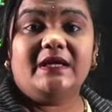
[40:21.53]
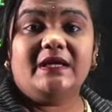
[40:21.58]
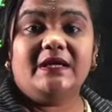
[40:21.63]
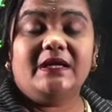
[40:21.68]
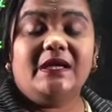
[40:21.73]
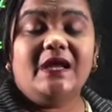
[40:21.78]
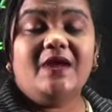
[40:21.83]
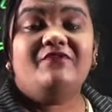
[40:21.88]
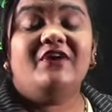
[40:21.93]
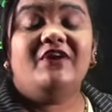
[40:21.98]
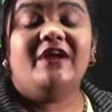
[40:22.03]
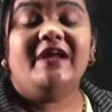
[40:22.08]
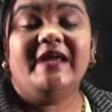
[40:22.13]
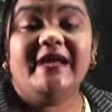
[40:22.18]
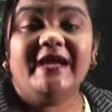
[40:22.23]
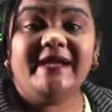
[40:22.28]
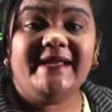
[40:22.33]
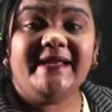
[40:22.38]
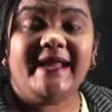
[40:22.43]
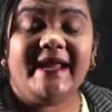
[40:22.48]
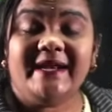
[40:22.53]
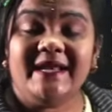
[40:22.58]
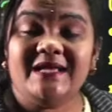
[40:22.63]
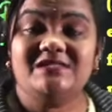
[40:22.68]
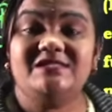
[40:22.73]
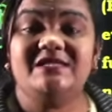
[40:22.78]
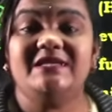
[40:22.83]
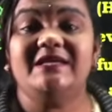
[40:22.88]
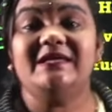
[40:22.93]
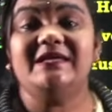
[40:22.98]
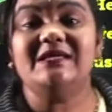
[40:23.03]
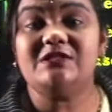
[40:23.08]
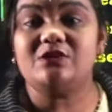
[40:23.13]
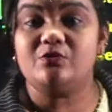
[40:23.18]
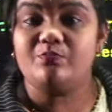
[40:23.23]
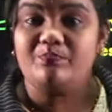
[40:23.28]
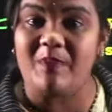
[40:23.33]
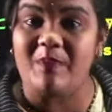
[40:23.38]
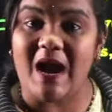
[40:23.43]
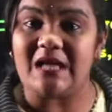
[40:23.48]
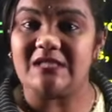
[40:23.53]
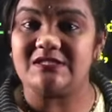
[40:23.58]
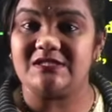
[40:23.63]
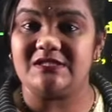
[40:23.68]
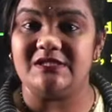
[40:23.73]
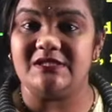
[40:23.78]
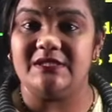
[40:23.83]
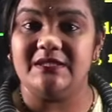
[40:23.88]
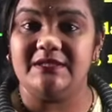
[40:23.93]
if heat energy is passed,